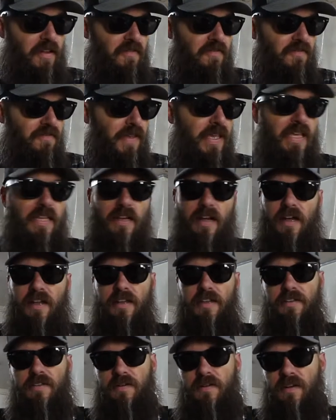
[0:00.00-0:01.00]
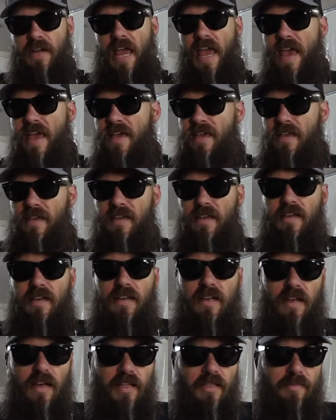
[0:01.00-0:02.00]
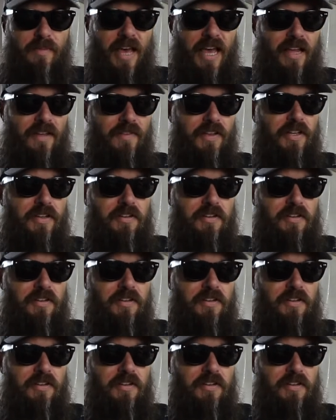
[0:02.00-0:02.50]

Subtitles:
feed on it or hay on the back of it.